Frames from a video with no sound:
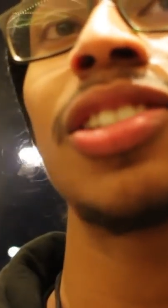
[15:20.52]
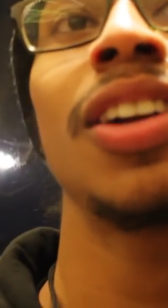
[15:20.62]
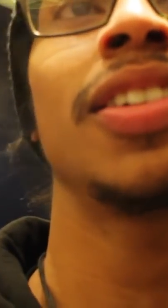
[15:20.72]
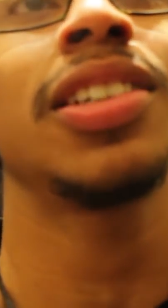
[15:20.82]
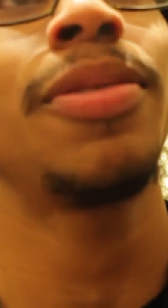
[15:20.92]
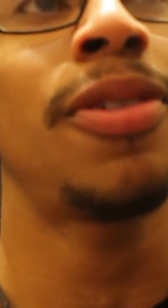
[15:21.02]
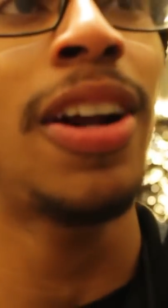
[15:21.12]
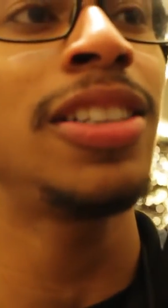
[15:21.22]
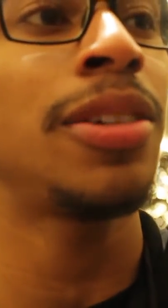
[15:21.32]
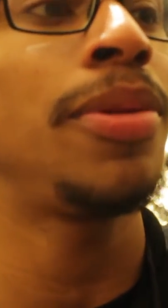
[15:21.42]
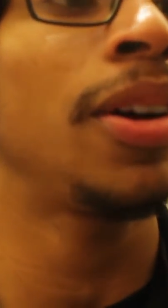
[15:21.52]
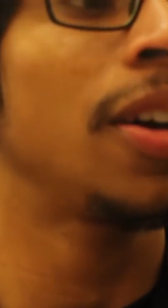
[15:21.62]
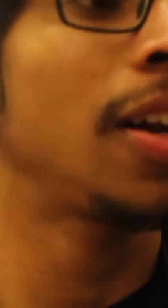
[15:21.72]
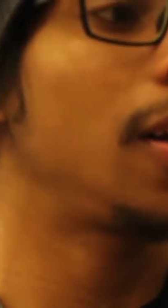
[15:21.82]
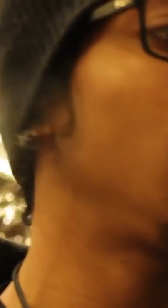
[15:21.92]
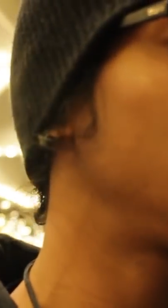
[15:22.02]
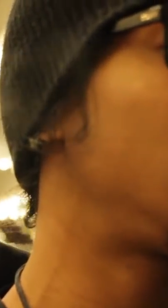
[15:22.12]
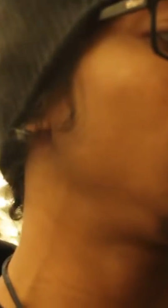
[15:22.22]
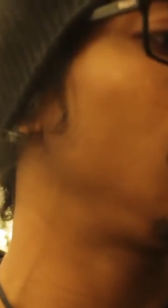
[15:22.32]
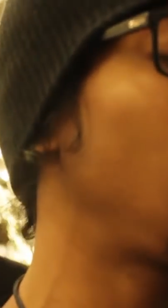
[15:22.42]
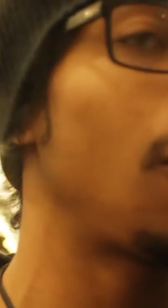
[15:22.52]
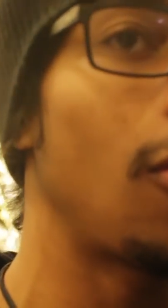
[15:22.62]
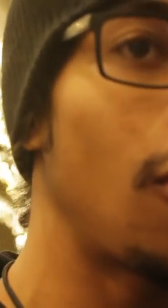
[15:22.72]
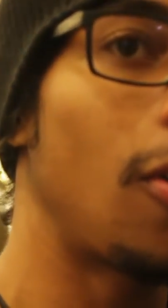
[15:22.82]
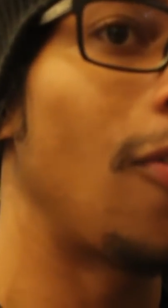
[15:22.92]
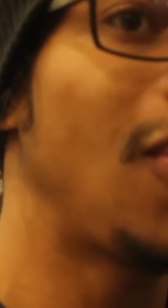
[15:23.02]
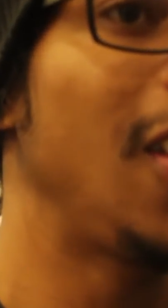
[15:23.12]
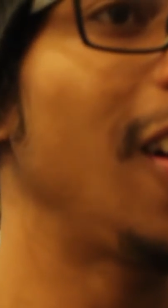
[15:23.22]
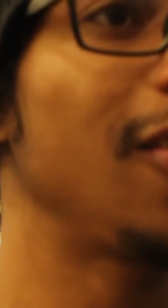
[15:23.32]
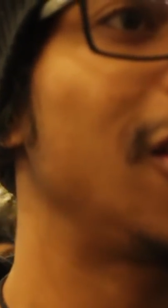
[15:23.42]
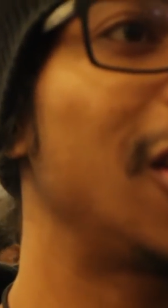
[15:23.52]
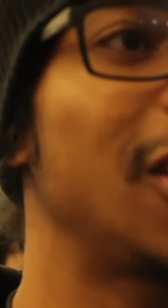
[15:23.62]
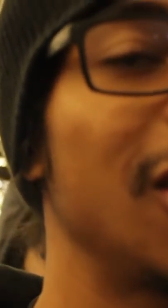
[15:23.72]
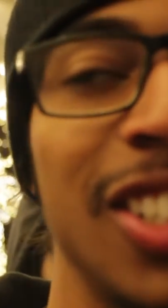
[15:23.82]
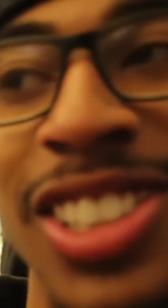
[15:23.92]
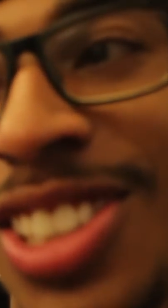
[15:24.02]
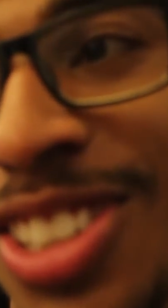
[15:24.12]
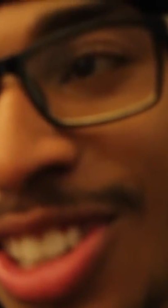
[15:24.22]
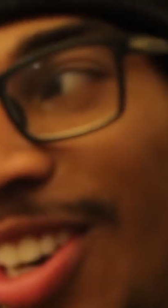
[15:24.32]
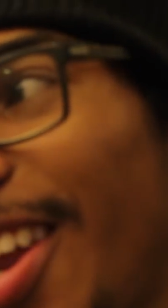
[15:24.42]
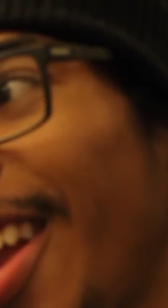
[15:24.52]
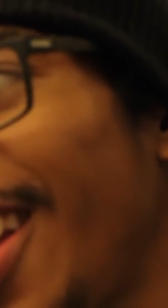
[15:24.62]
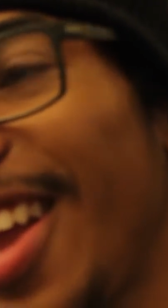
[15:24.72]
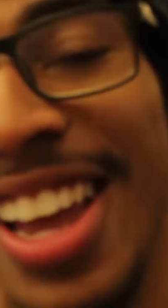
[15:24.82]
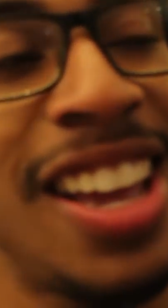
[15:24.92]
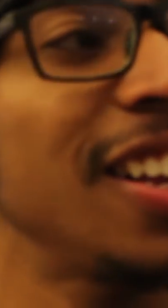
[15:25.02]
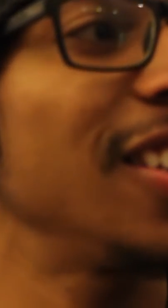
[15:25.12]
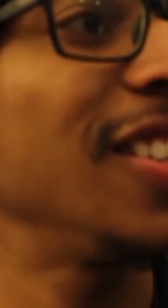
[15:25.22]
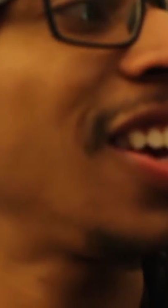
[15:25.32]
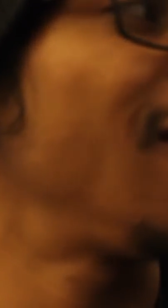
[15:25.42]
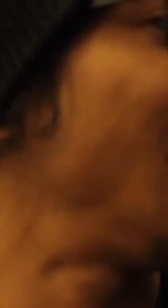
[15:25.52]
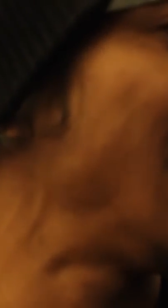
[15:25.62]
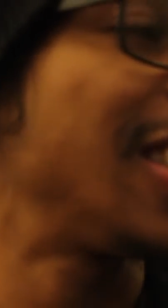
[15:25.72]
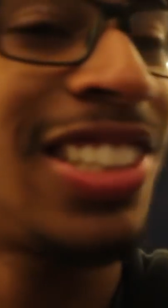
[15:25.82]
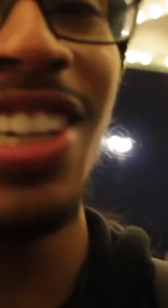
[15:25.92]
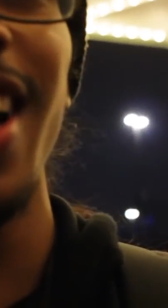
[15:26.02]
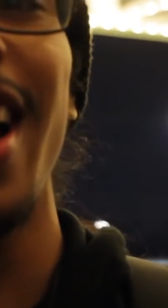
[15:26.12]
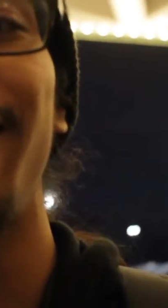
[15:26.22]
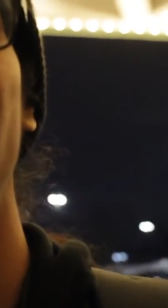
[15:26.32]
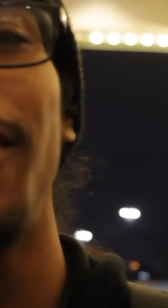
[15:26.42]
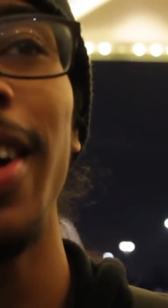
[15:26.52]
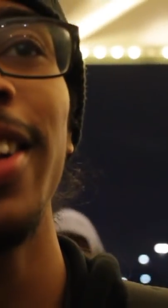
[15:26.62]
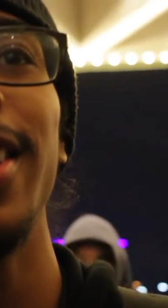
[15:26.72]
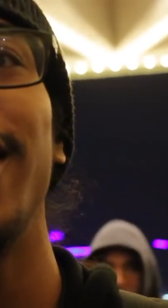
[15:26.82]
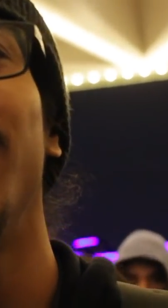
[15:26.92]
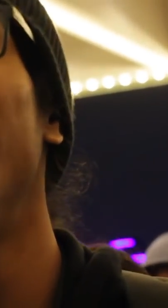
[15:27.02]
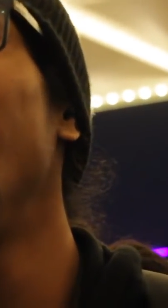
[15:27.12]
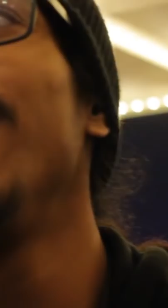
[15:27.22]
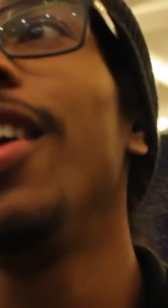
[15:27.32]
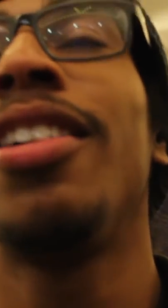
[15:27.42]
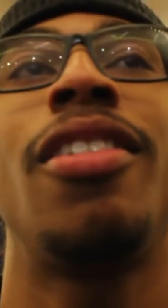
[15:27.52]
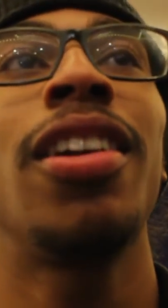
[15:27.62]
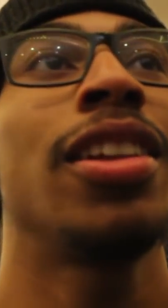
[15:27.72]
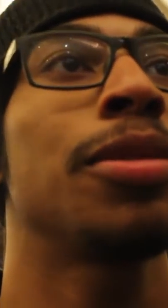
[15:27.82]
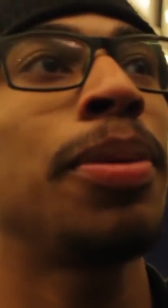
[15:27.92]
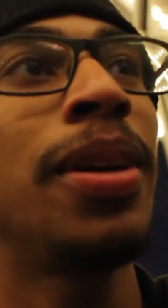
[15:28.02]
streamers and friends, and we are gonna go to PF Chang Hibachi. I have no idea. One of those